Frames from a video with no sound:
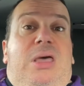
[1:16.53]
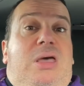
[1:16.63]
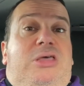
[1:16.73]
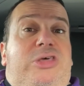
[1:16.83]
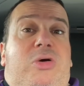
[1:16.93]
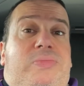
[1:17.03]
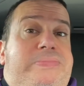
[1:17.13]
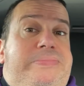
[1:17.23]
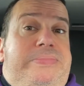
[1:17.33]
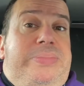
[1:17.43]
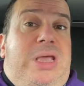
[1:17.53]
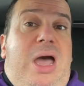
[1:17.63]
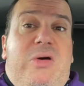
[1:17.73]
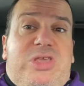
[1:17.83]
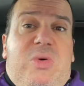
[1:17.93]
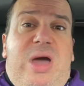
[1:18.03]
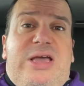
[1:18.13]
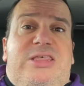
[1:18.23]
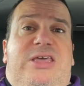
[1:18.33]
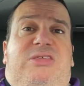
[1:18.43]
So, how do you
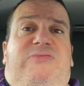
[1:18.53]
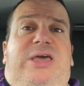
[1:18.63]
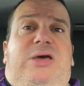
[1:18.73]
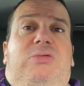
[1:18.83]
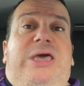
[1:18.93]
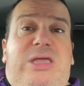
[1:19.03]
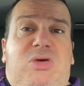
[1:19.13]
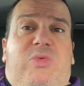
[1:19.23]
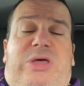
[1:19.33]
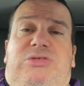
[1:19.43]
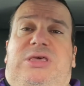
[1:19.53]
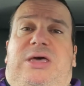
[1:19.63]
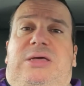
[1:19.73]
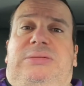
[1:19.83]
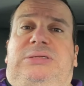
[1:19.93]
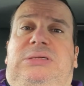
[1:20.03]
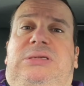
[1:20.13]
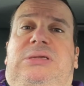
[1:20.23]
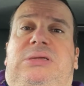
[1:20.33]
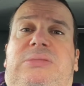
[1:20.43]
access the vehicle in your wheelchair?
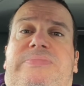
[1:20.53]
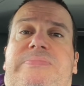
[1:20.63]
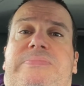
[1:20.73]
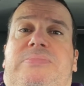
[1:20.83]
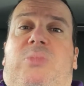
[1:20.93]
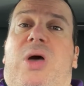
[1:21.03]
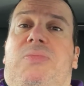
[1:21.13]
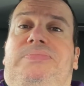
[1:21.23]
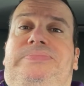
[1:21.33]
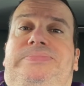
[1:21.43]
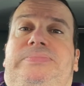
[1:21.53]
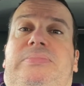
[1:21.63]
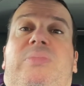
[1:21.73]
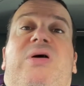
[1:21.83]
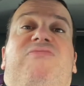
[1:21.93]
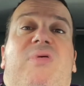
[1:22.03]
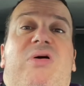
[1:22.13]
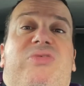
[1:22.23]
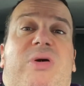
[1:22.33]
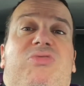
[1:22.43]
Well, by far
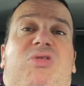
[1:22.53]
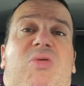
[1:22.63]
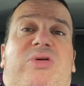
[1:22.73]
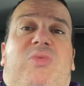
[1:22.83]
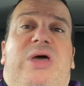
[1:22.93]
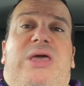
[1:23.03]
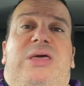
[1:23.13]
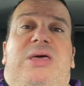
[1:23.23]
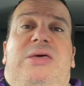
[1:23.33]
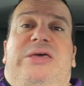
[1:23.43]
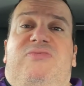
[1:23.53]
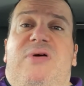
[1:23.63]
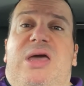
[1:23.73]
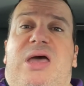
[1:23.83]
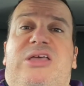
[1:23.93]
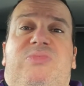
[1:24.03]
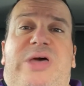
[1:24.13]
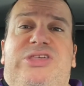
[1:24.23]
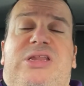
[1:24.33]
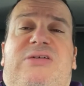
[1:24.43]
the most common way is via a
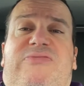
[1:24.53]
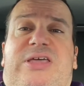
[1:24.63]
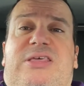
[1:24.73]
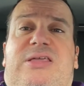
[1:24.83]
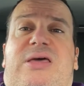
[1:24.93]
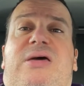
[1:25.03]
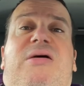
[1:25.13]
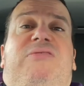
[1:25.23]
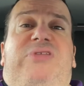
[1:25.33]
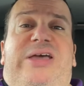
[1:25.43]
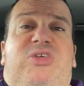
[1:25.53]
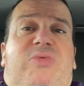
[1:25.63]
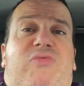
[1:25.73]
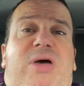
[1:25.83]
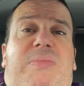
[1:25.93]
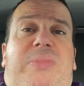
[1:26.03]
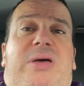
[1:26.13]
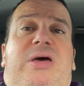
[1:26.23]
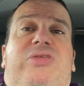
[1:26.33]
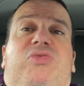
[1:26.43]
specially fitted flexible ramp
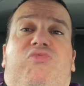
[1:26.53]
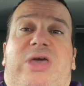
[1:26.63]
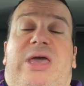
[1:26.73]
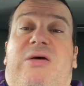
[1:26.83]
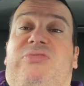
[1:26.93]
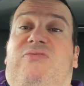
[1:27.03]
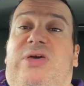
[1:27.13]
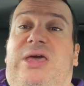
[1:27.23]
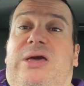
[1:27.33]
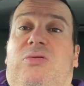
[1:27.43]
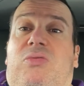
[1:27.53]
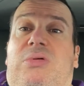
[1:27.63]
at the rear of the vehicle,